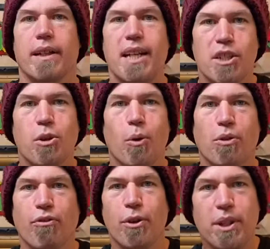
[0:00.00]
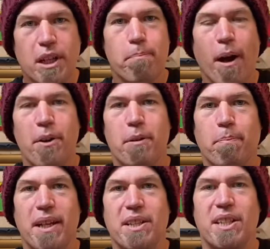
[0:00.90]
Let's talk through the
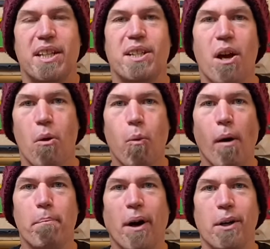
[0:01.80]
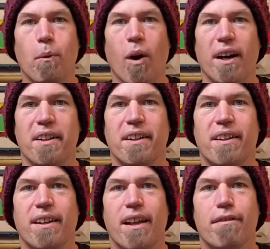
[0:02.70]
component pieces one by one.
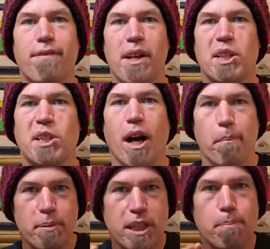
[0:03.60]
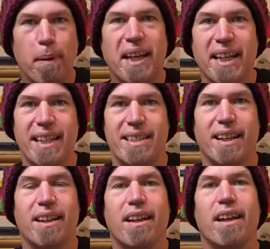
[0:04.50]
First up, speed.
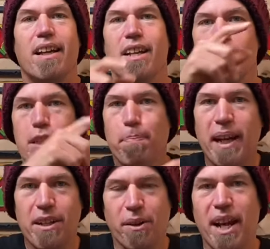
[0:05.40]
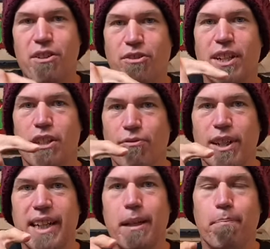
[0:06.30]
Speed on entry is
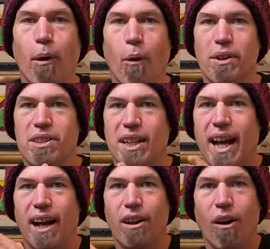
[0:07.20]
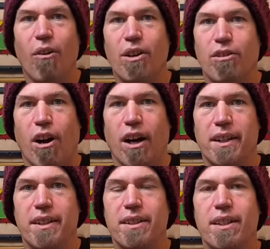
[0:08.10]
really important to get a long
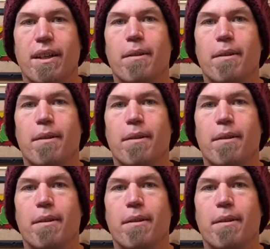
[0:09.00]
grind.